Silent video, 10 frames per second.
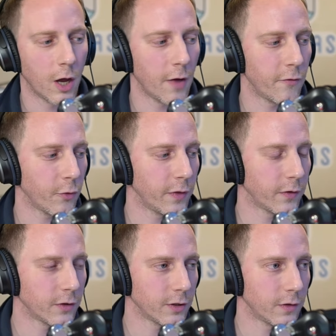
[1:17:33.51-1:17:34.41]
And for
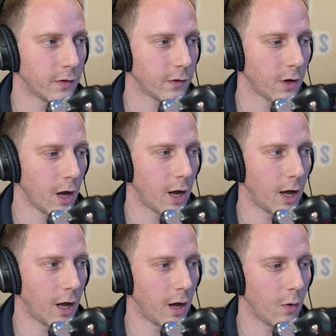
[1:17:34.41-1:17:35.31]
instance, uh,